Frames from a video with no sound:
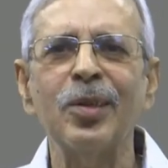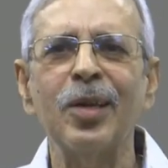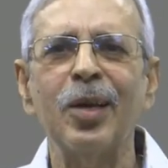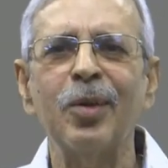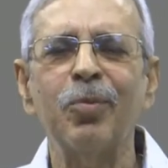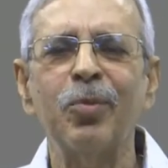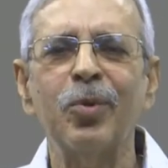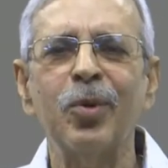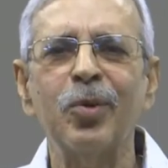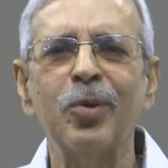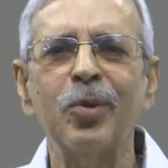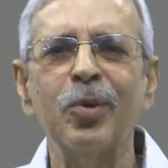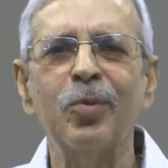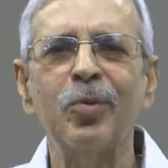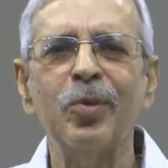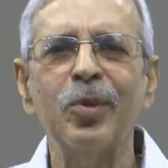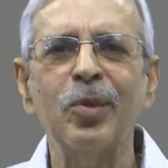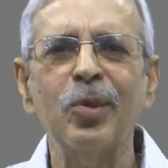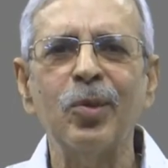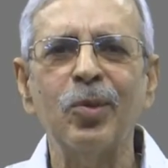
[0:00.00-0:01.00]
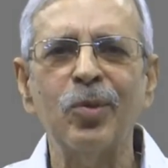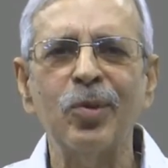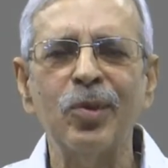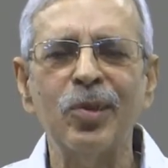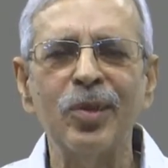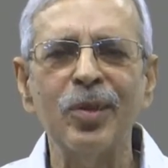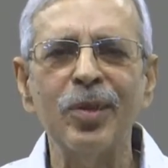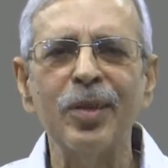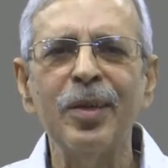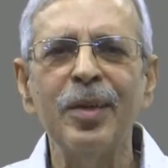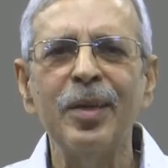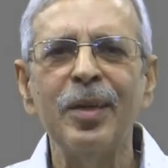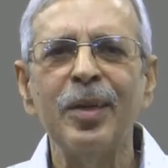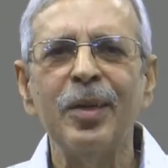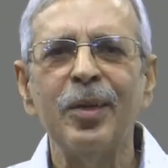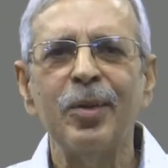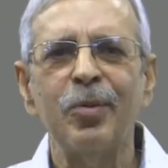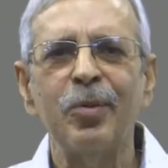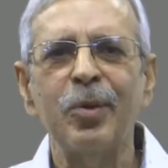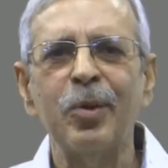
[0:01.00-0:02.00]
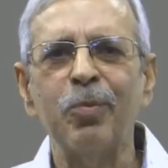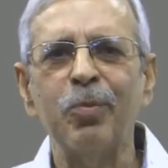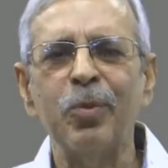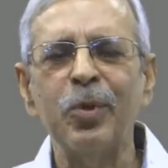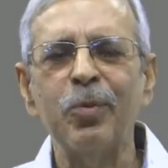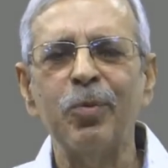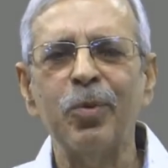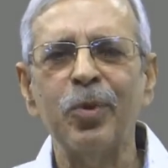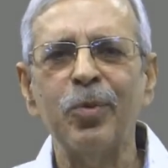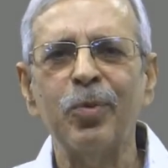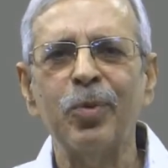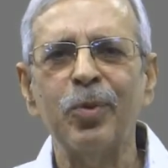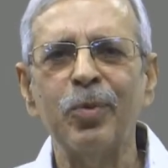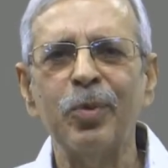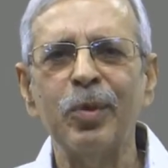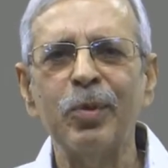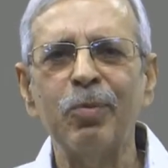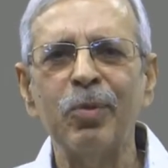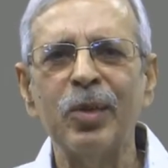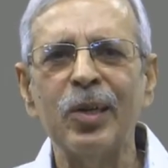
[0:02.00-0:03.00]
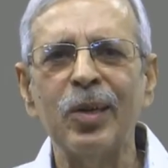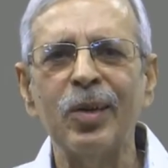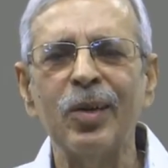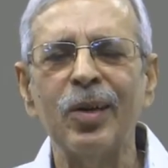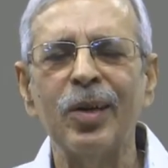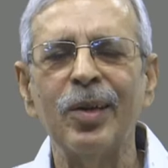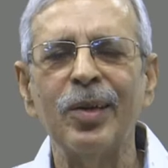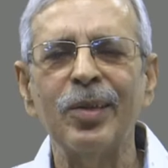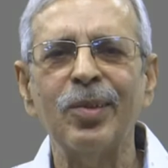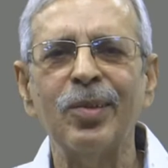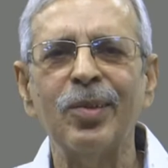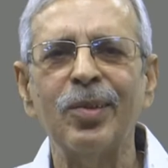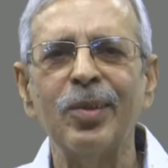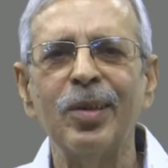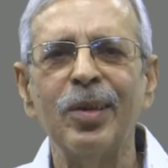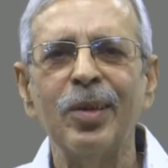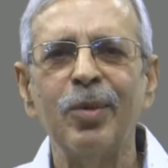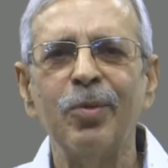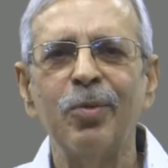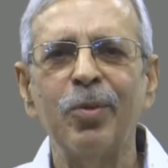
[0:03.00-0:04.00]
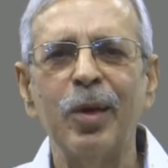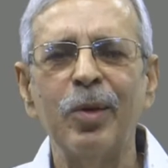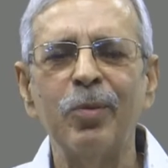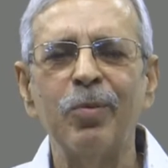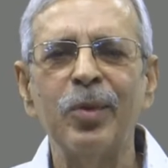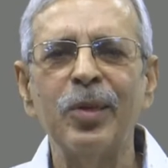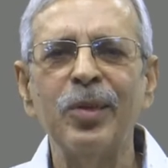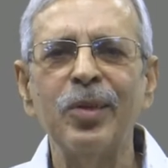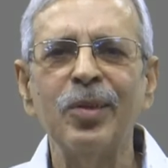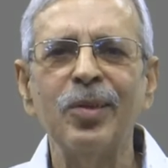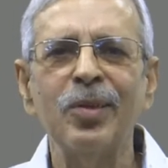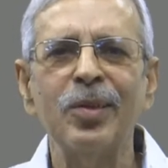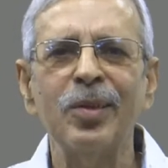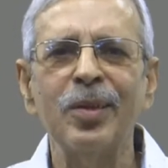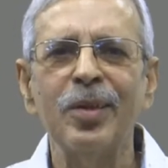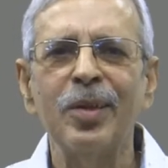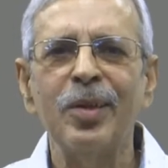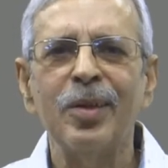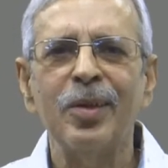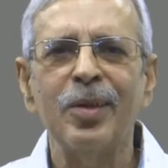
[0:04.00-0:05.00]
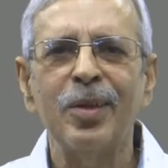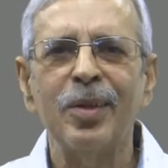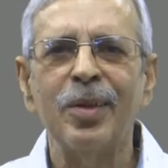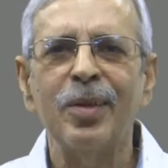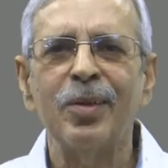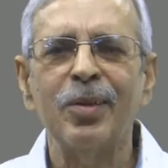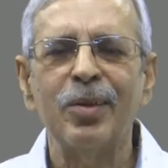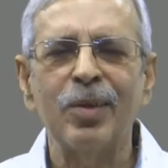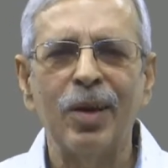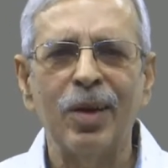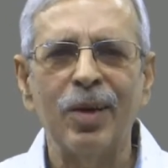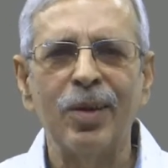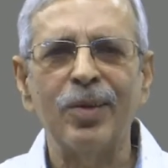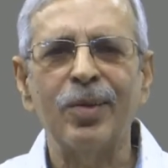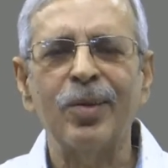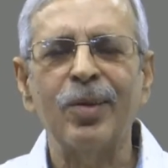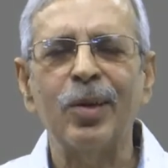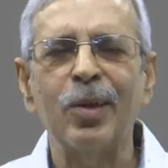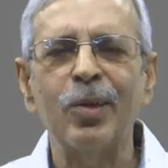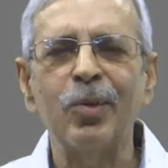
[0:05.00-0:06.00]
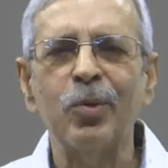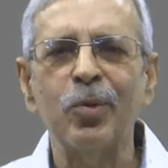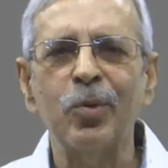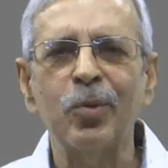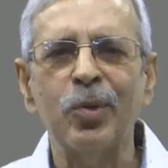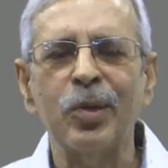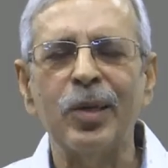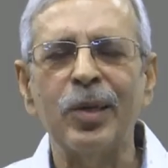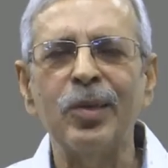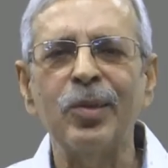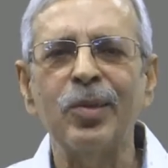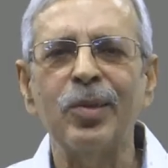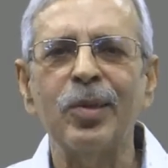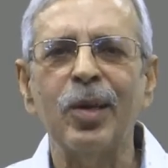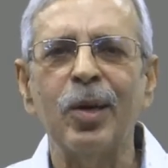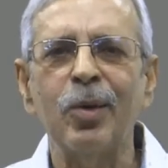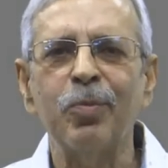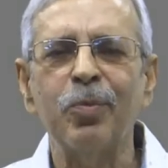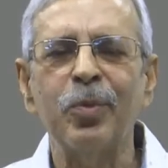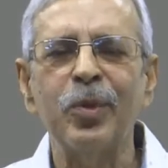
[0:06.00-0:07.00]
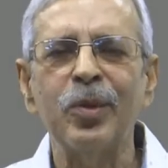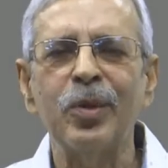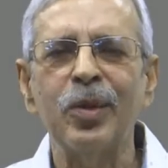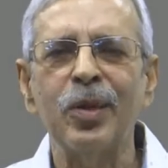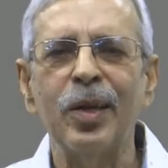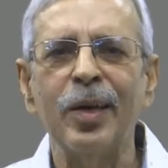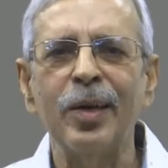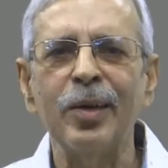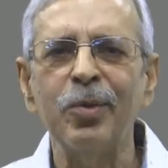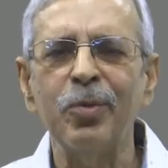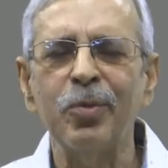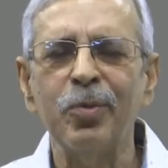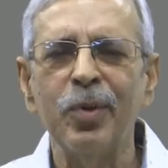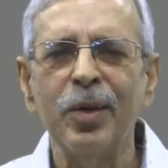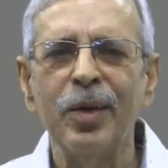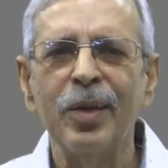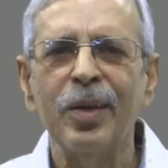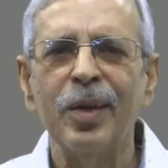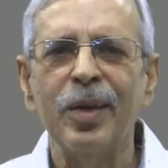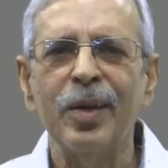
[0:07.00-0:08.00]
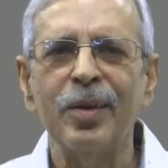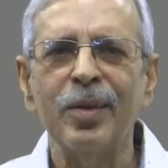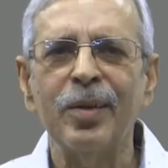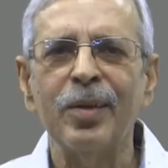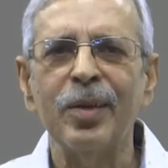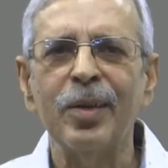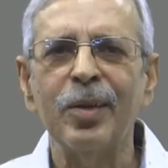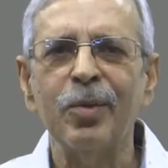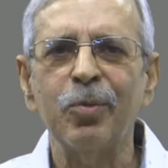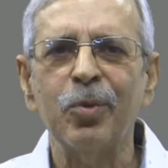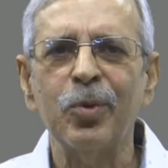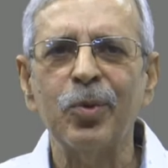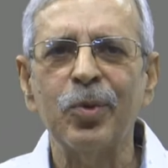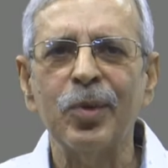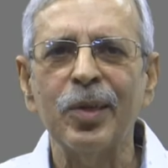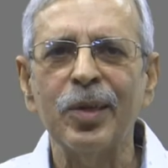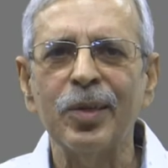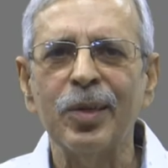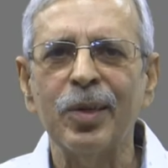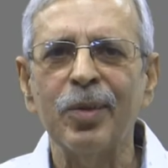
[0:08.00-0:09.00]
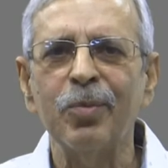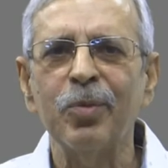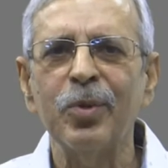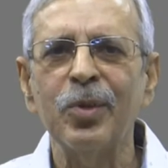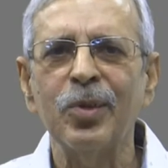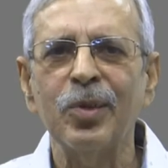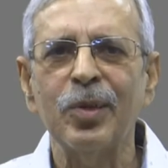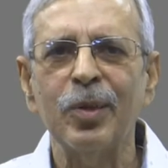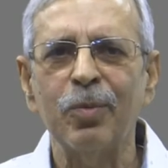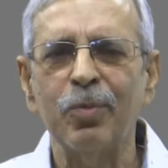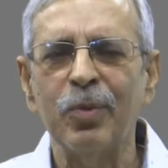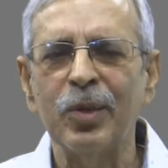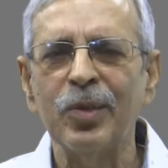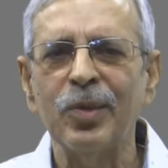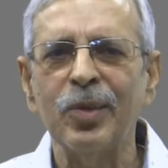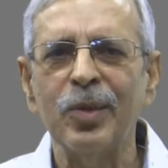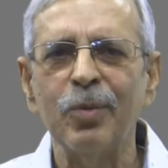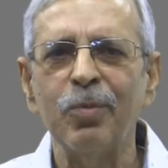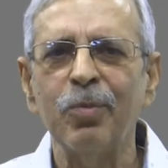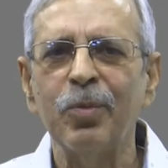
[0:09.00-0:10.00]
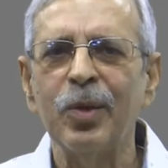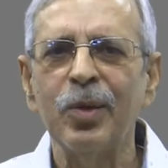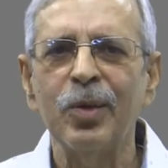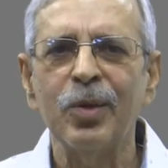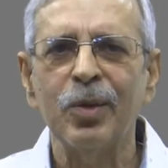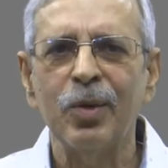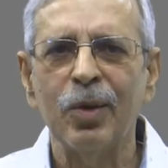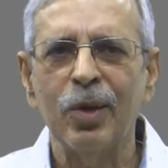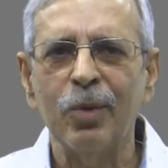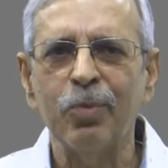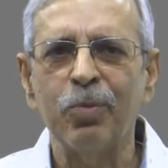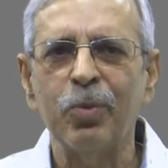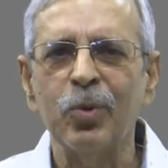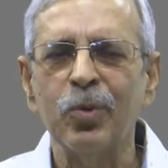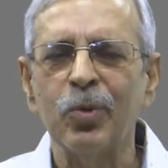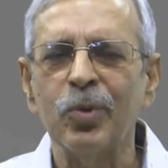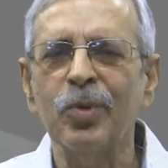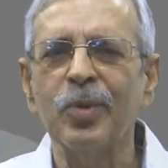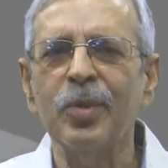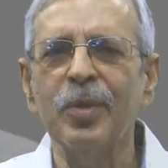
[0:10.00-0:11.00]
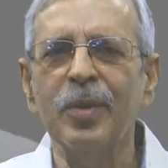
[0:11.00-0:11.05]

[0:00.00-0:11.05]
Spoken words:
I am talking of the situation where people from the middle class families are trying to rise up in the life, and they have to take up the step by step approach.